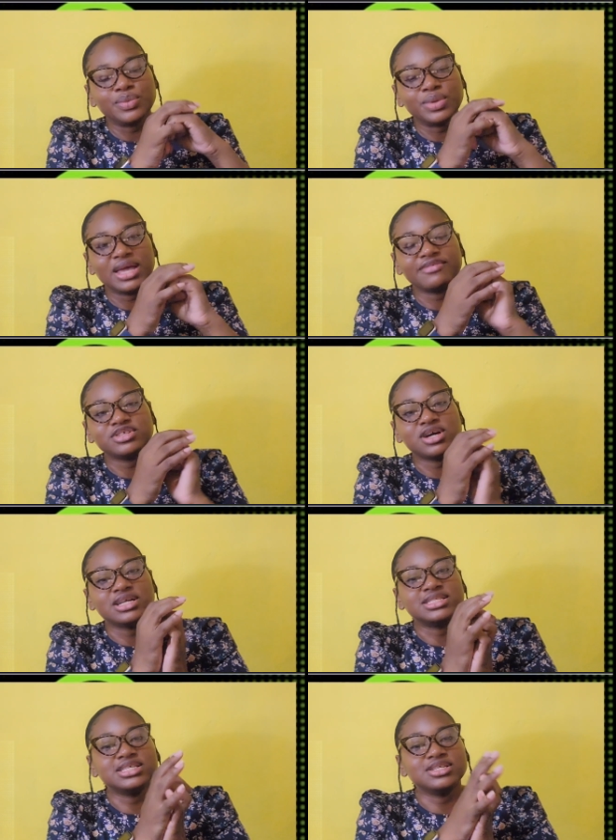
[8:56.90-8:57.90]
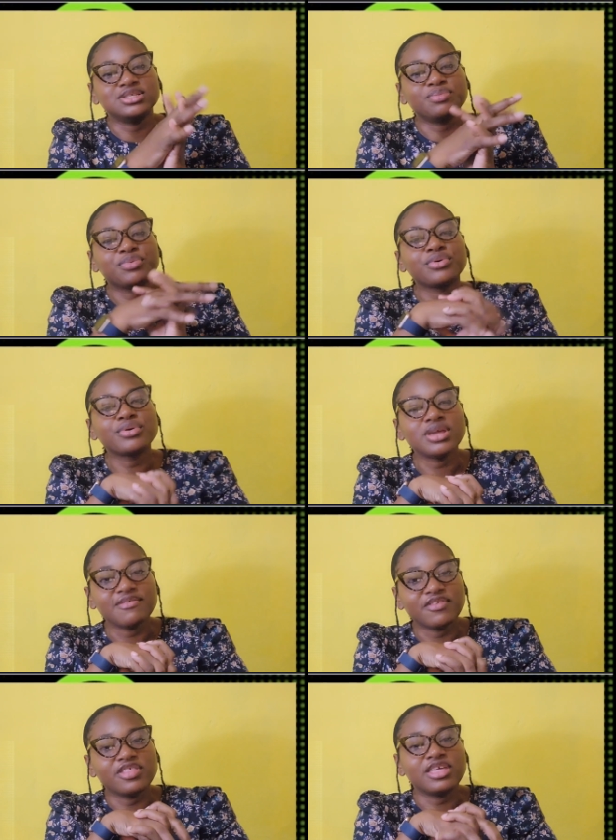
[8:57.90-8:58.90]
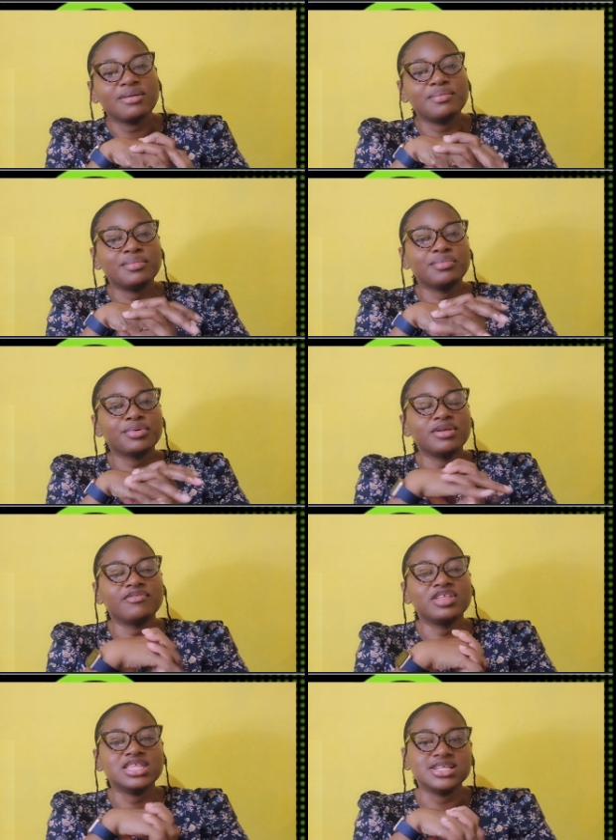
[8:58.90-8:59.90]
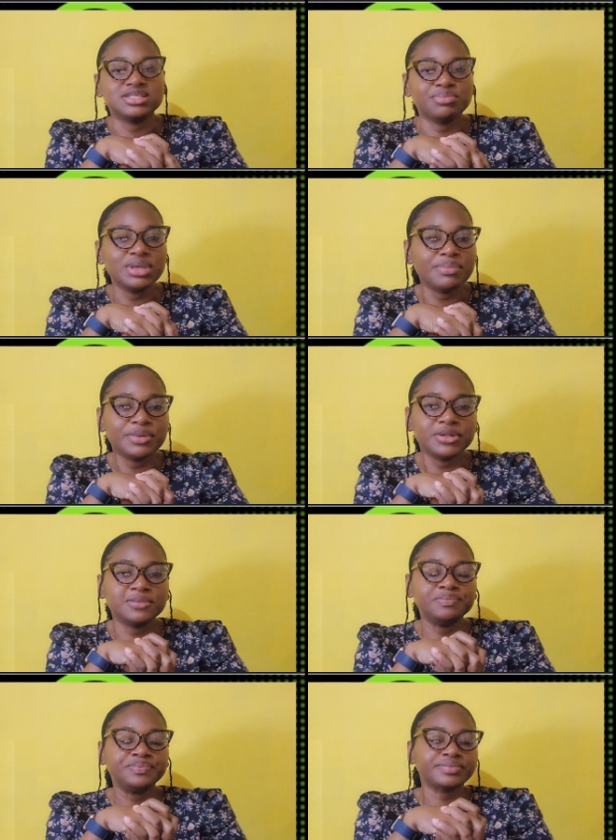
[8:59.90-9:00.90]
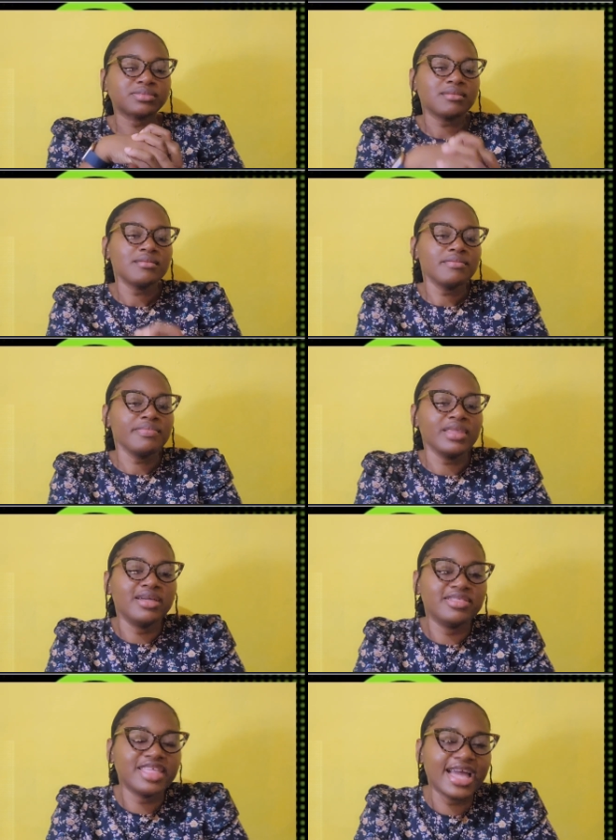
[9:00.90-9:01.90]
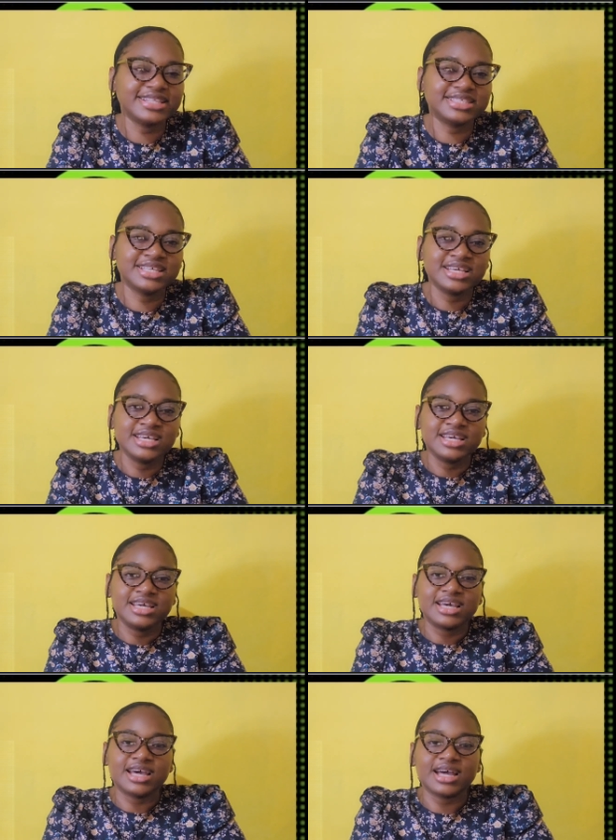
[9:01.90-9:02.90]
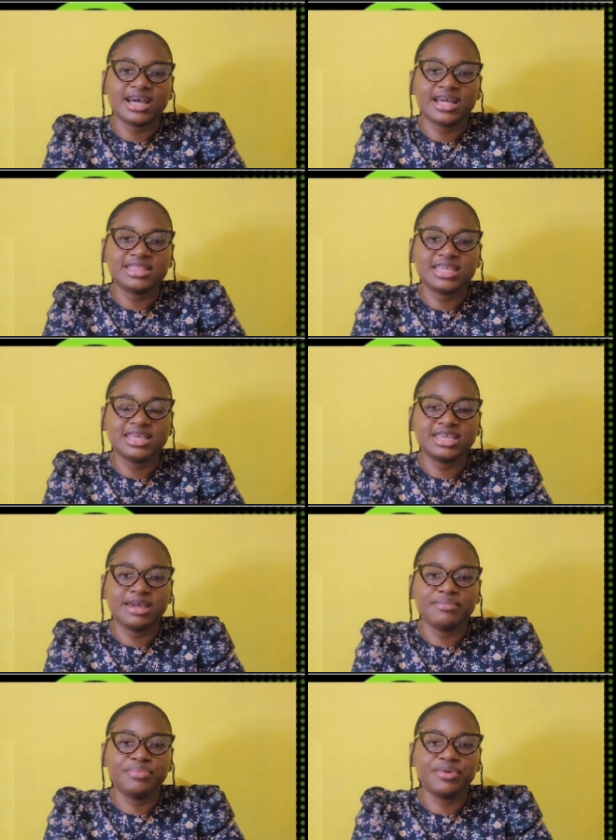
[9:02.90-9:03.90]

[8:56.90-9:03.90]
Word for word: We have to continue to pray for them. Pray for these people that uh, they can